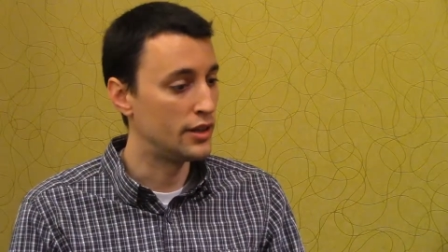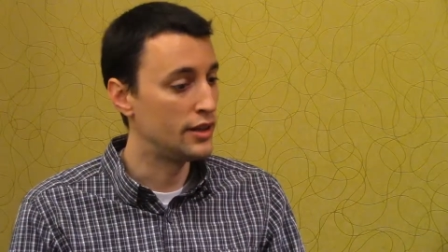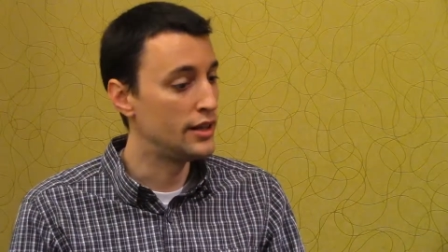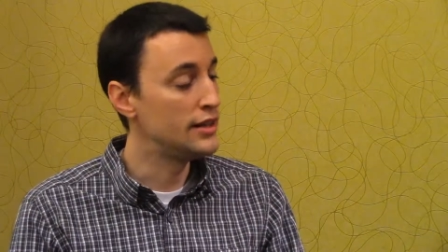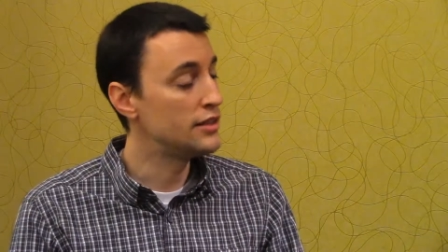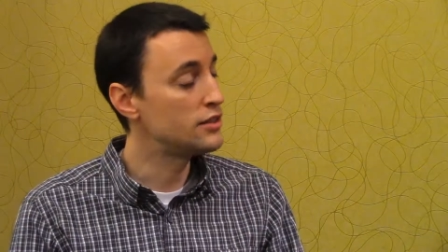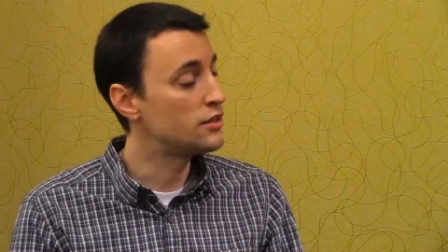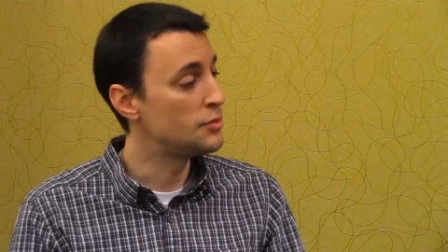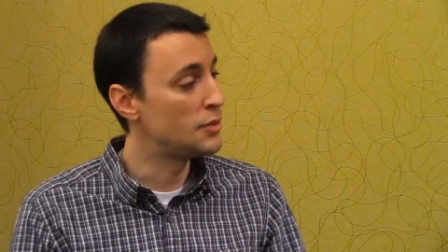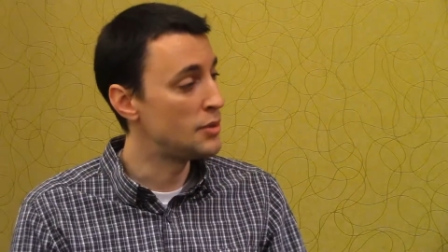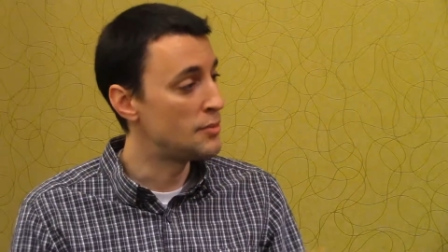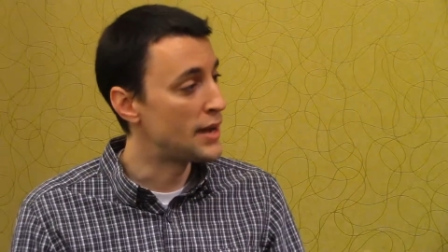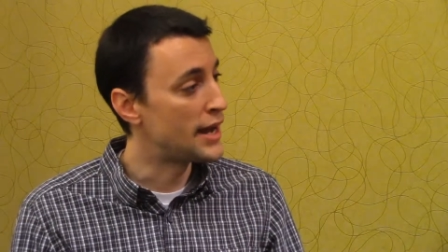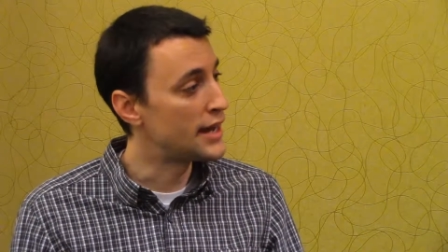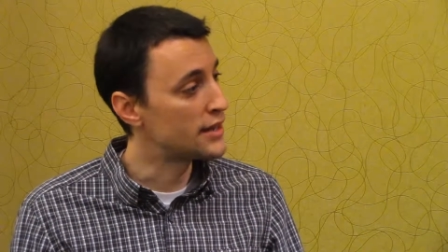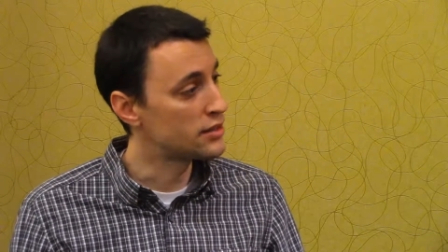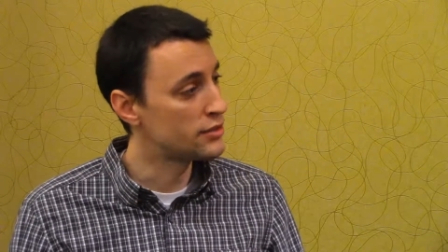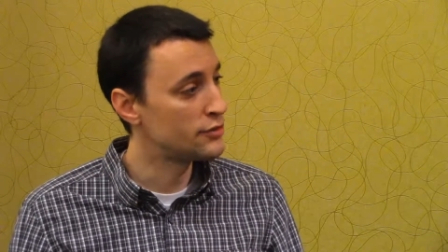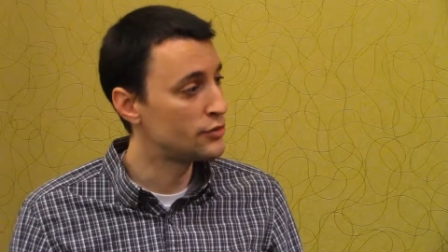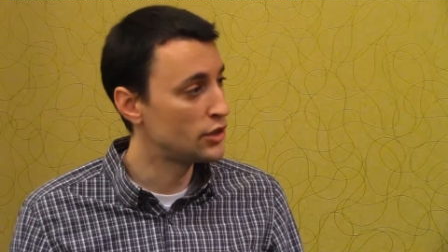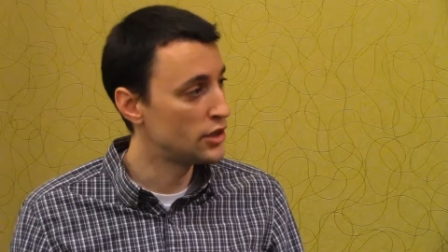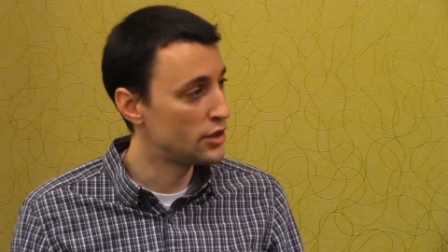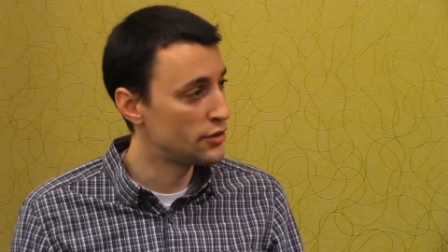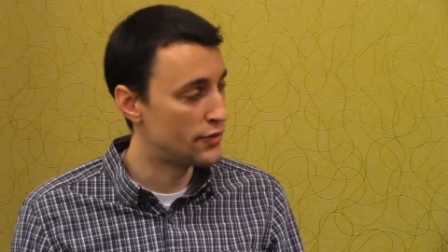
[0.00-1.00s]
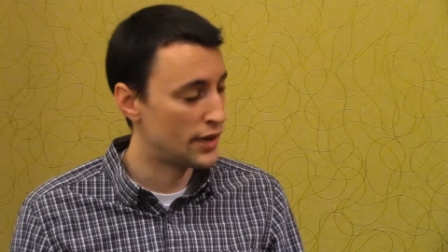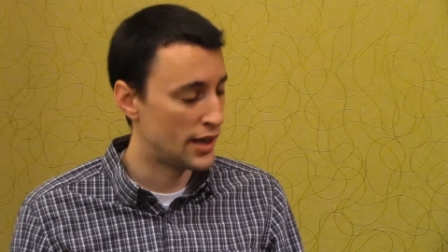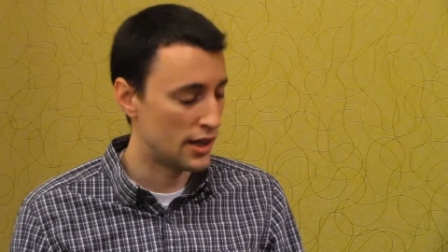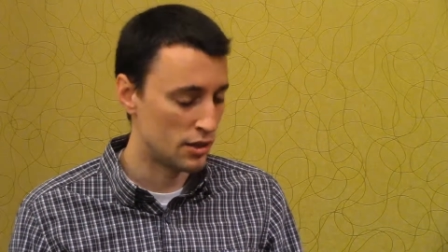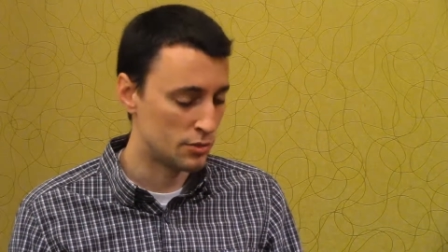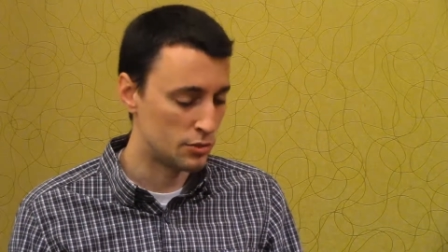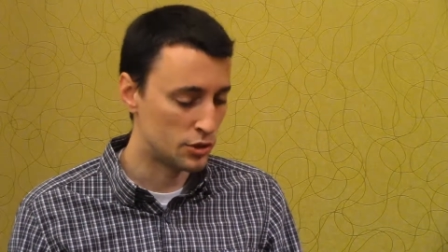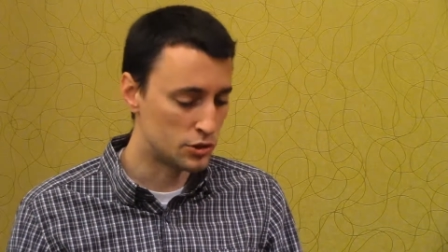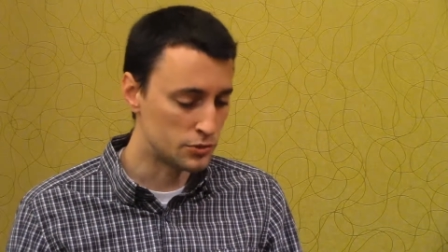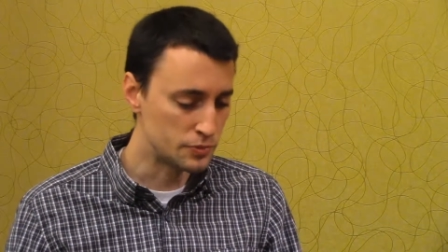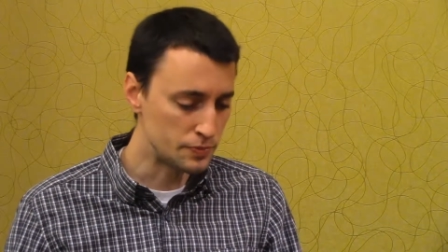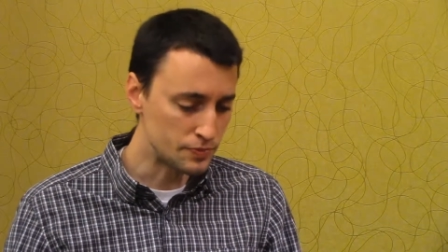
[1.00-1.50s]
needs to be massively
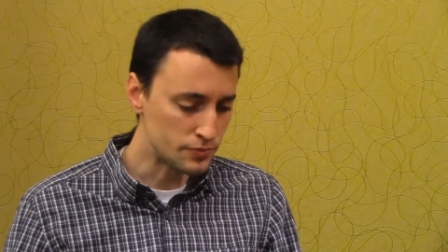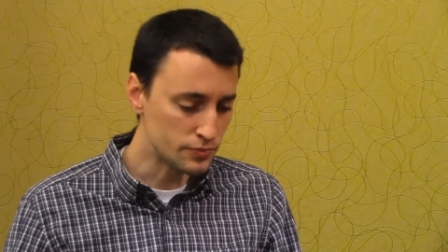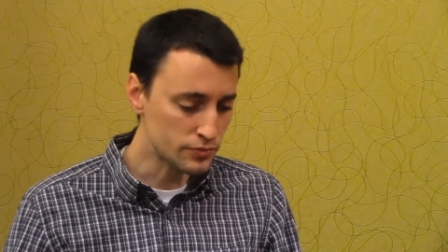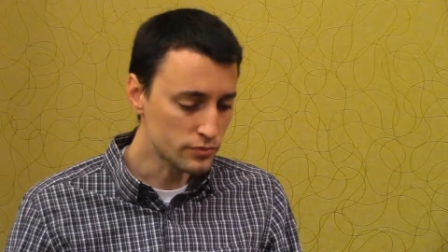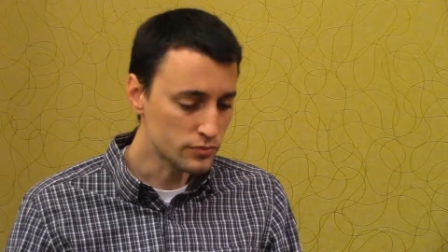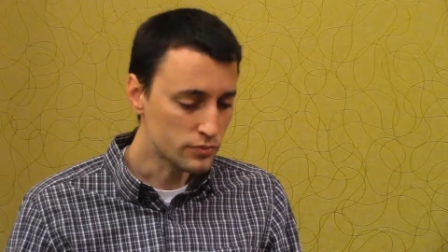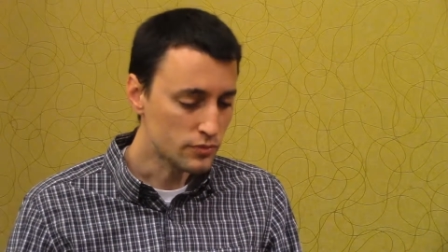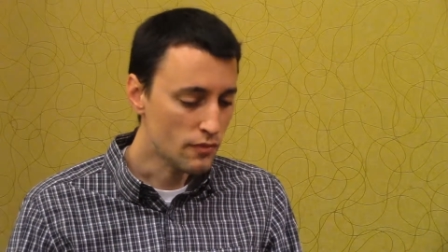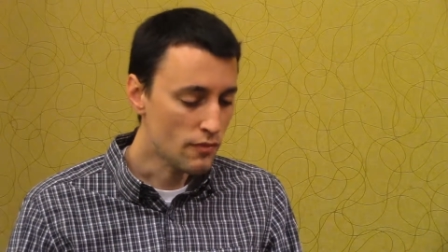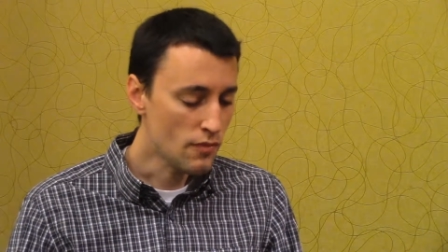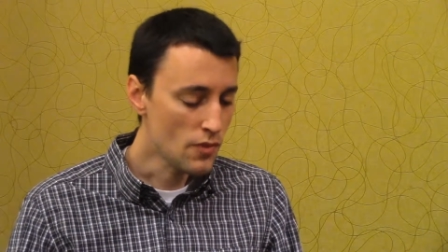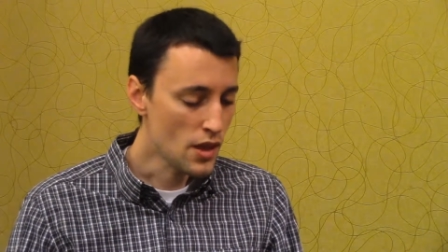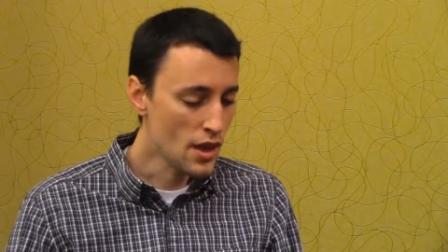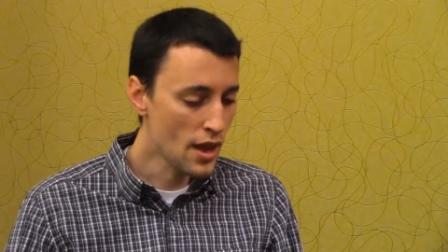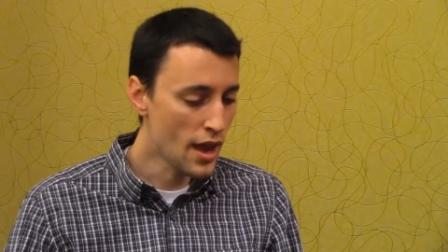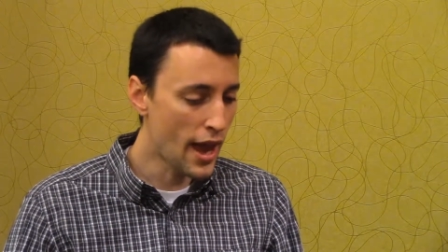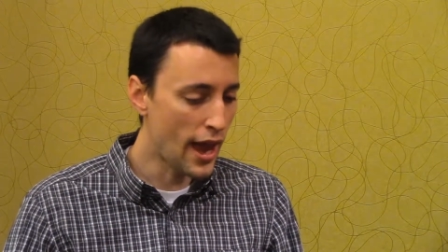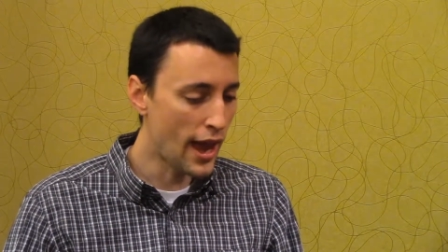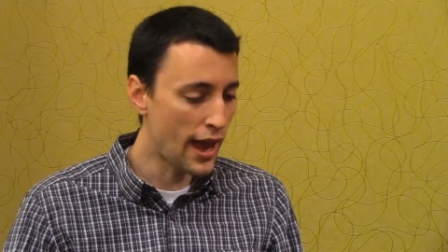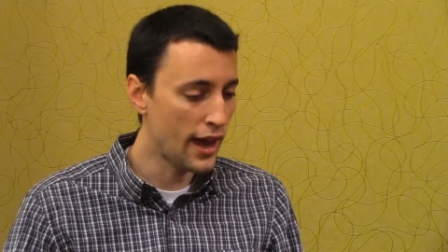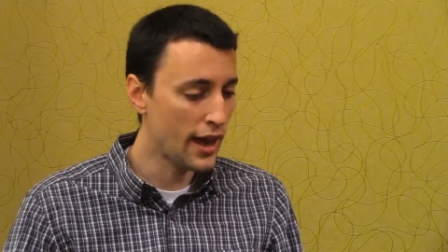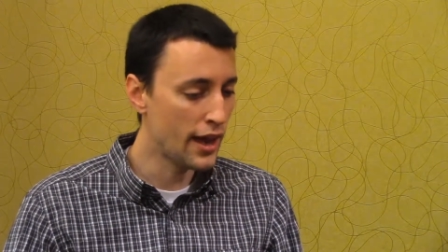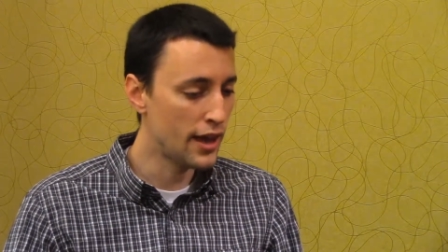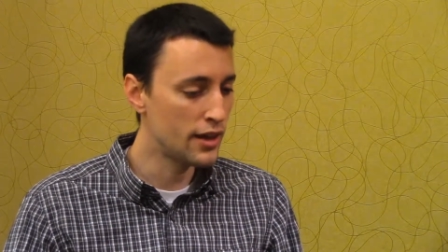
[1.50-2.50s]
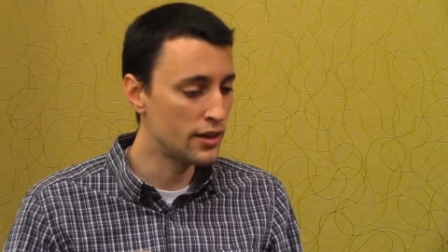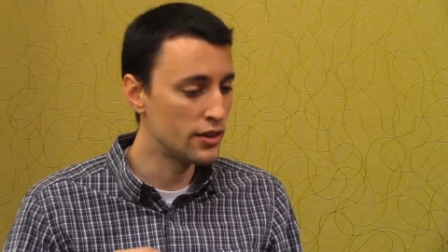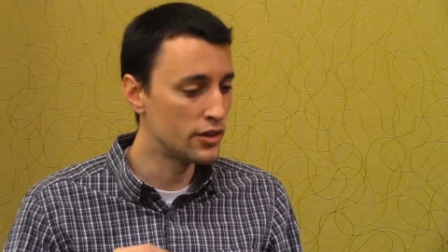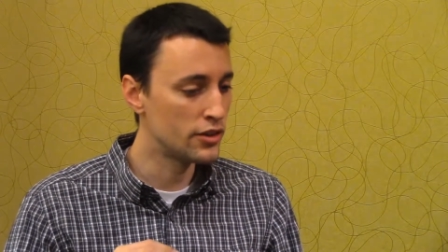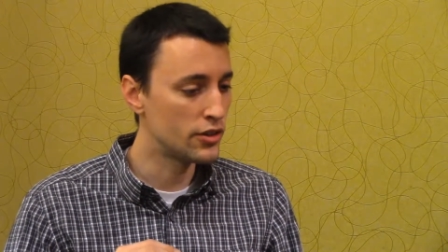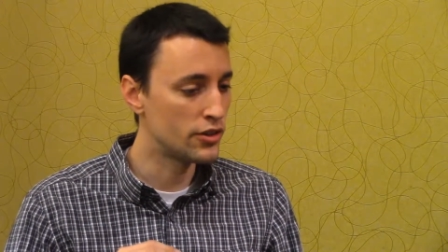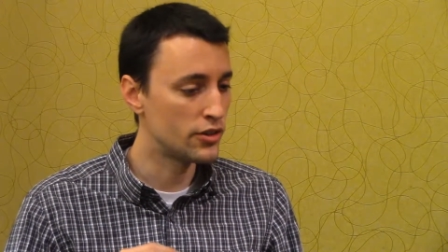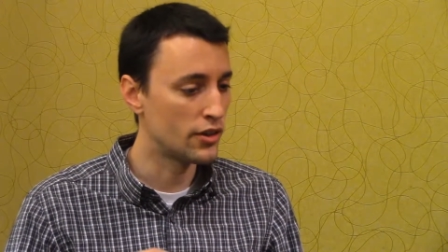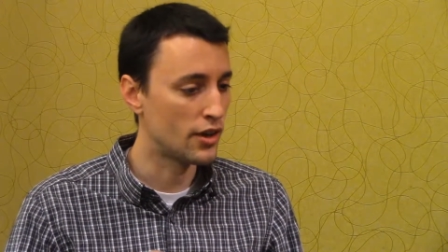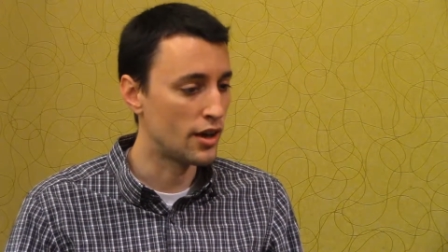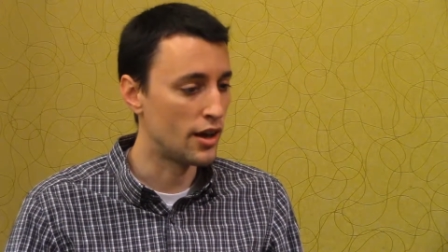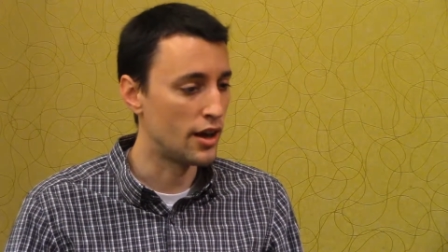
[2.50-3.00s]
available.
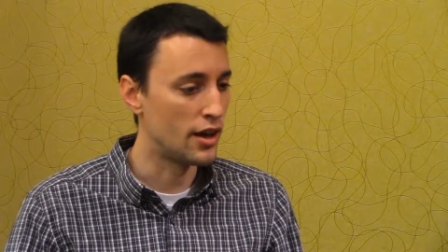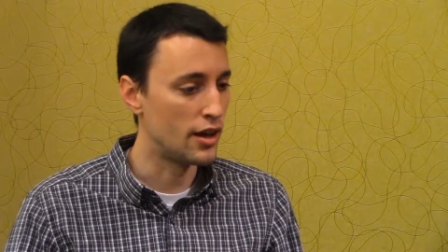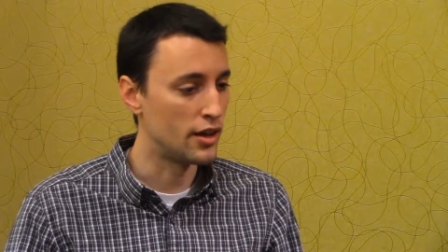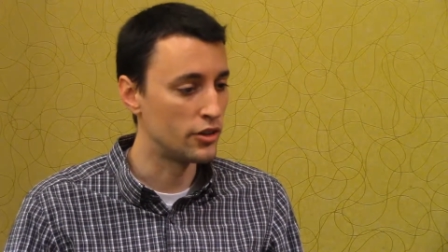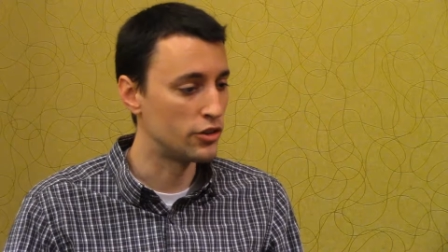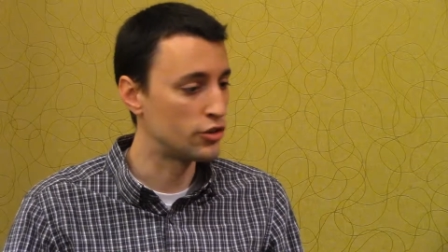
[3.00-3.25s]
And uh,